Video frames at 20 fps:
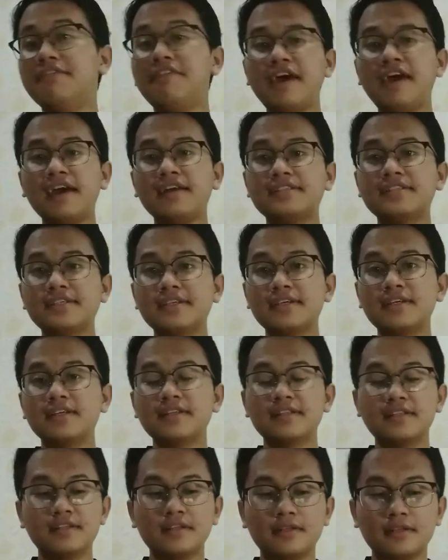fact,
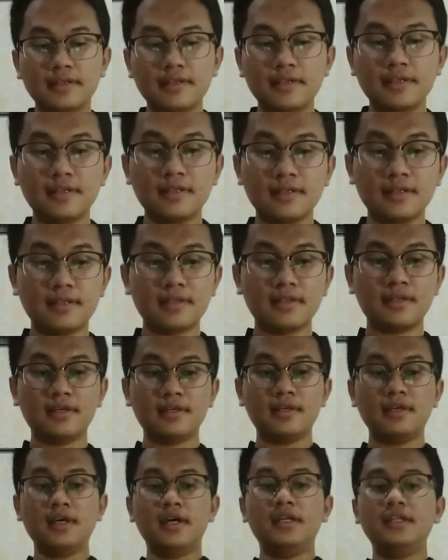
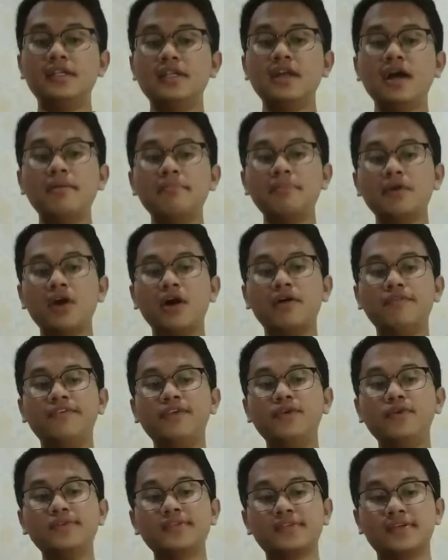the number of
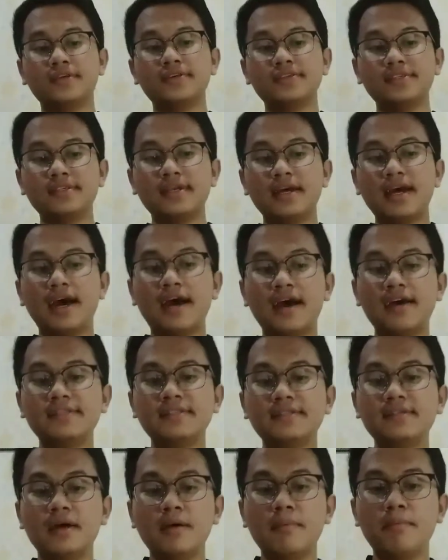users
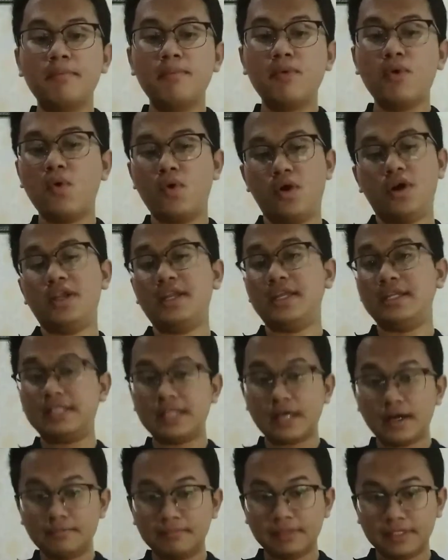has more than
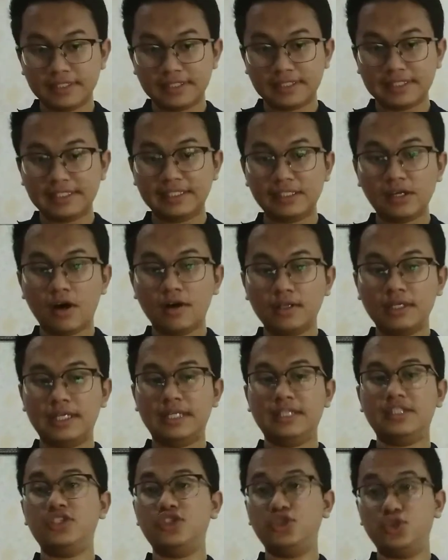doubled in
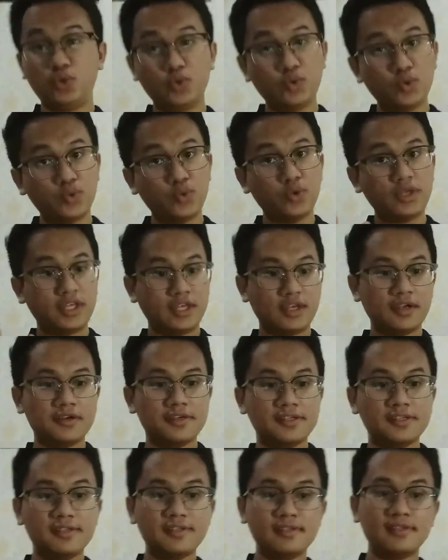only 2
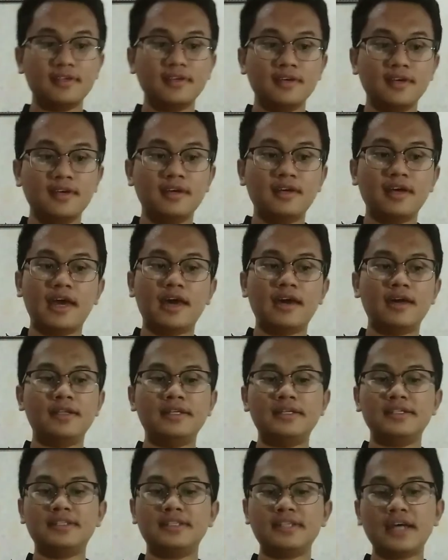years, and
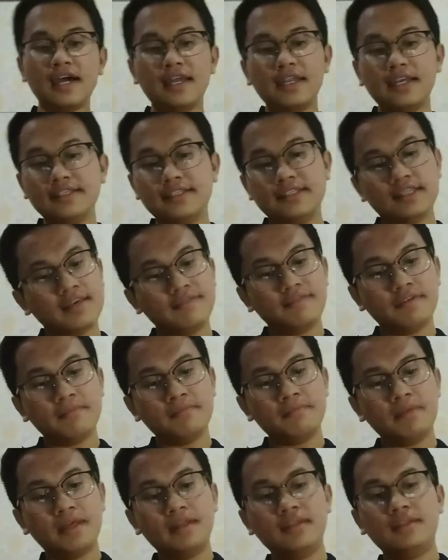the site is
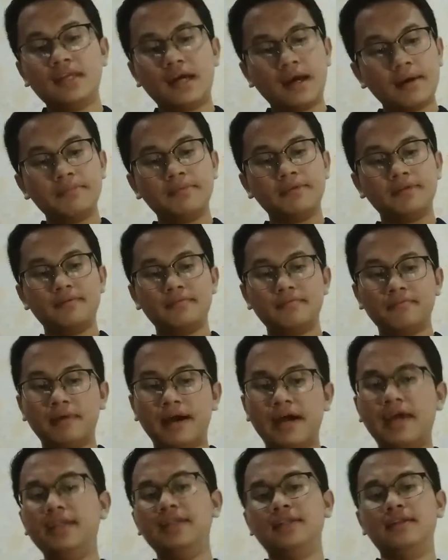even being dubbed
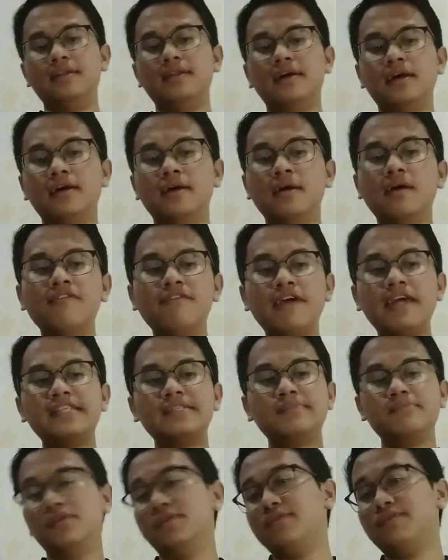by the
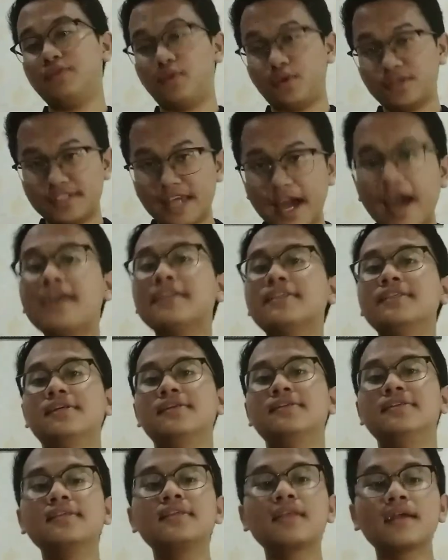Facebook for
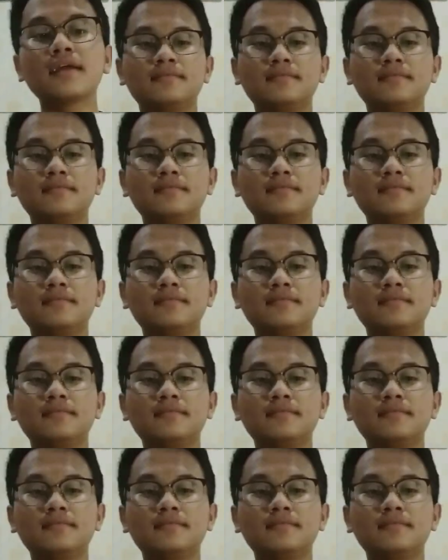scientists.